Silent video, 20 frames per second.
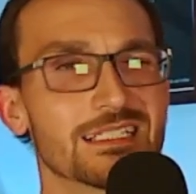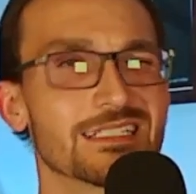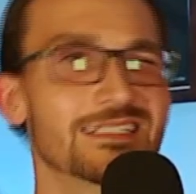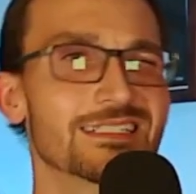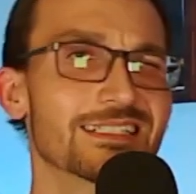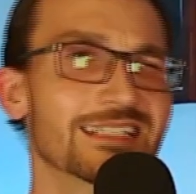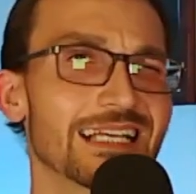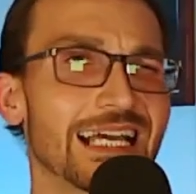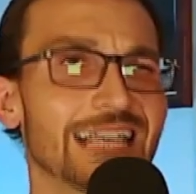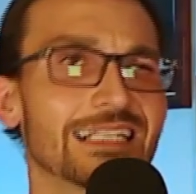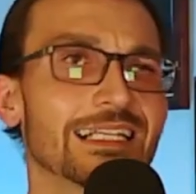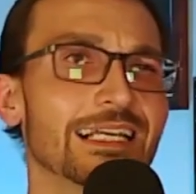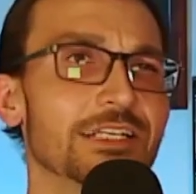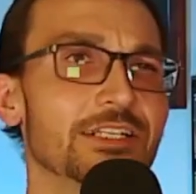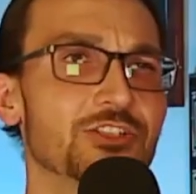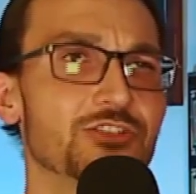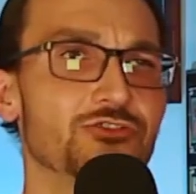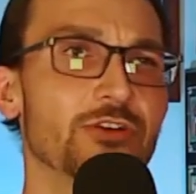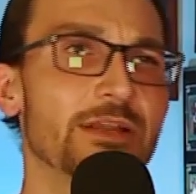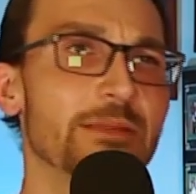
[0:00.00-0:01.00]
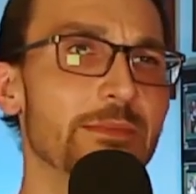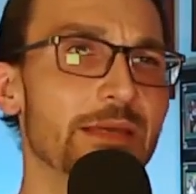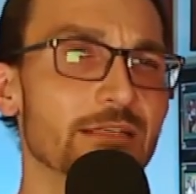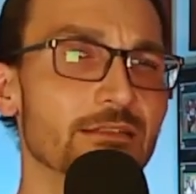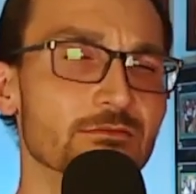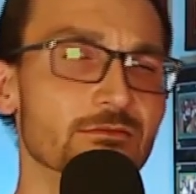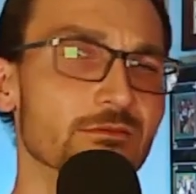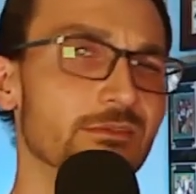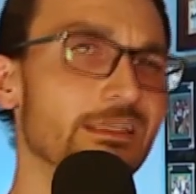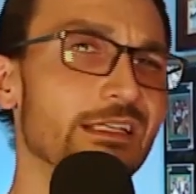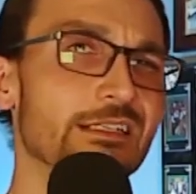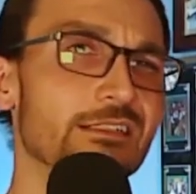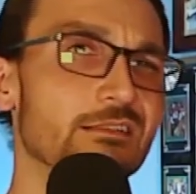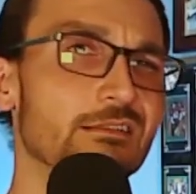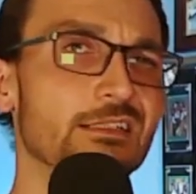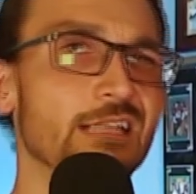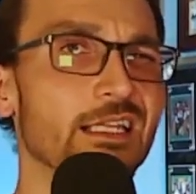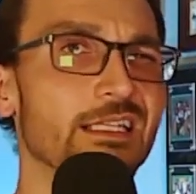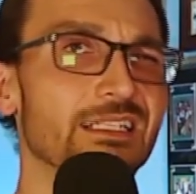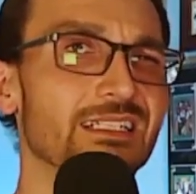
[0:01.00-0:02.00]
It's kind of like streaming. When they
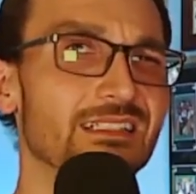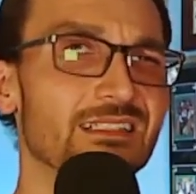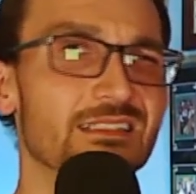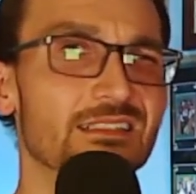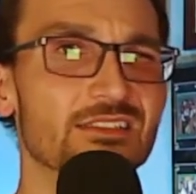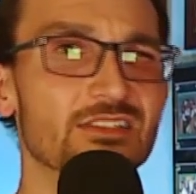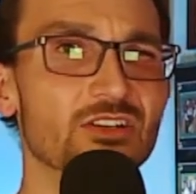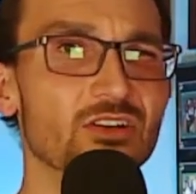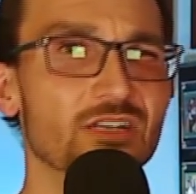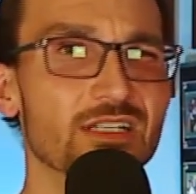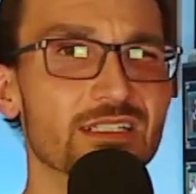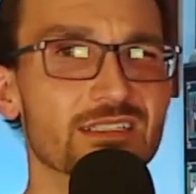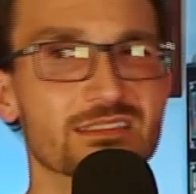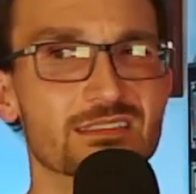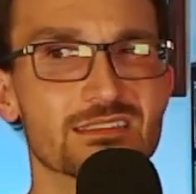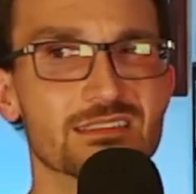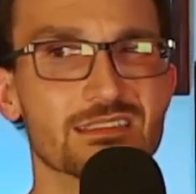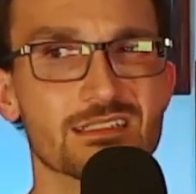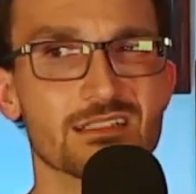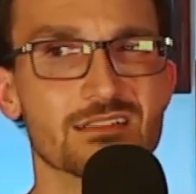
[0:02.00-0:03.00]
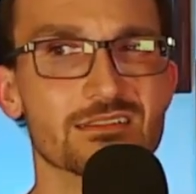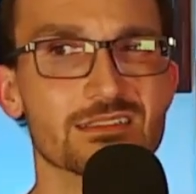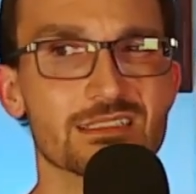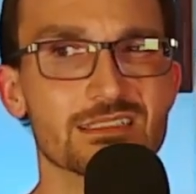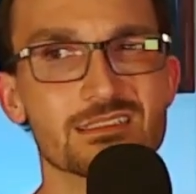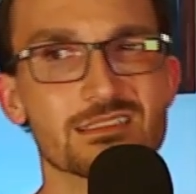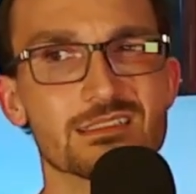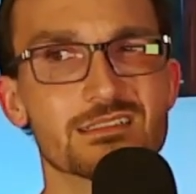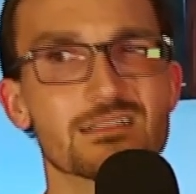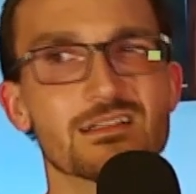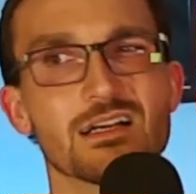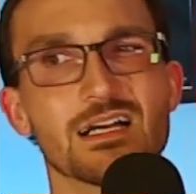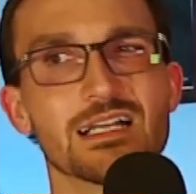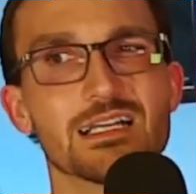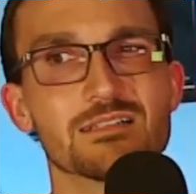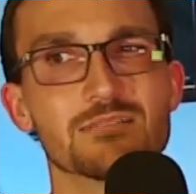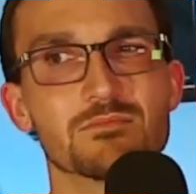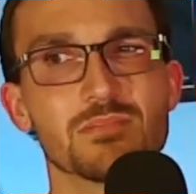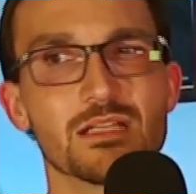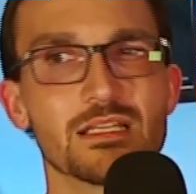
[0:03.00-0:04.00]
just tell you it's good, you know, you can just go
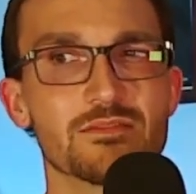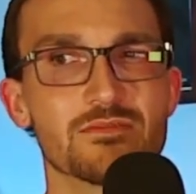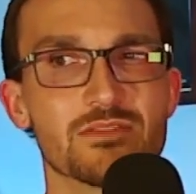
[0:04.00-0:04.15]
ahead and believe